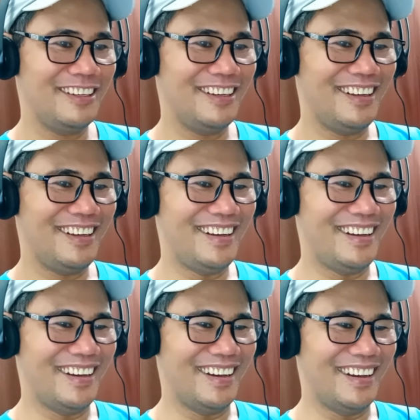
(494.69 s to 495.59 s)

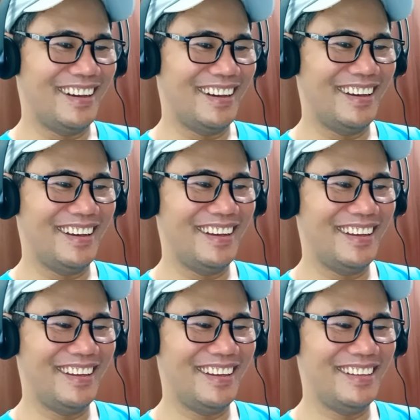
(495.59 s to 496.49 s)

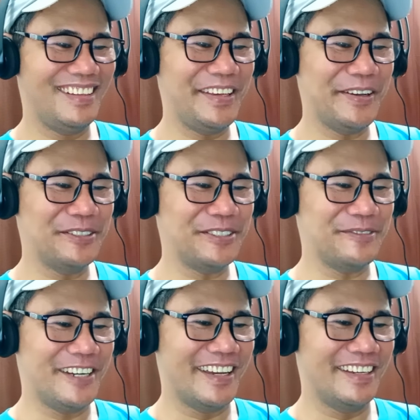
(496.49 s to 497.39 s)
Ah, Leo
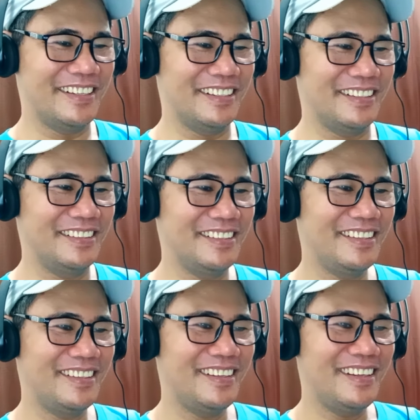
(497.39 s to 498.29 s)
smile.
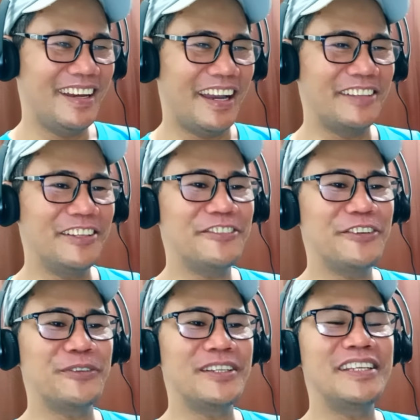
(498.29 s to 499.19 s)
I love
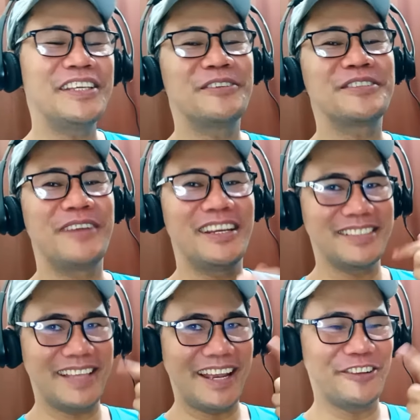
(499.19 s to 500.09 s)
it when Leo smiles
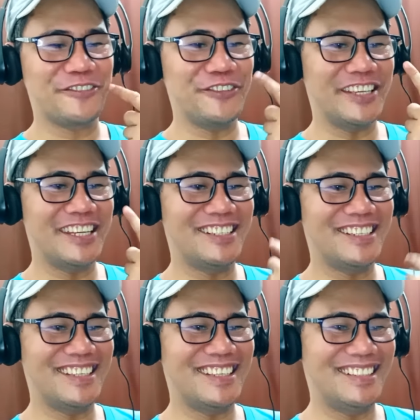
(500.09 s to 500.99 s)
out from ear to
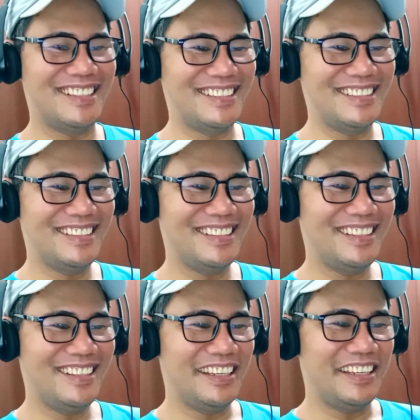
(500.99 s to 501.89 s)
ear.
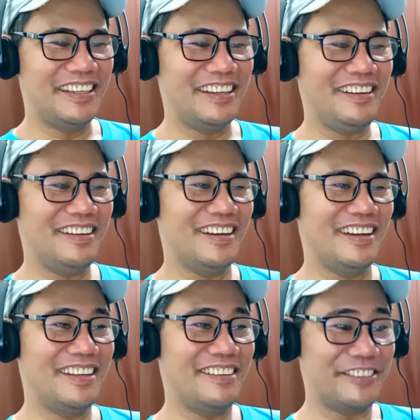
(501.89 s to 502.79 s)

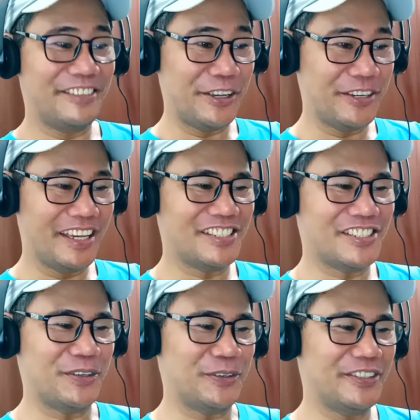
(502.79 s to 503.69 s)
Ryohei
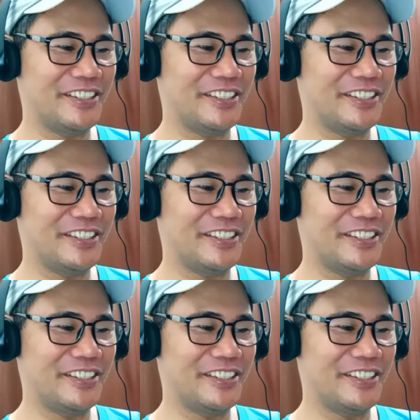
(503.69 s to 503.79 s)
too.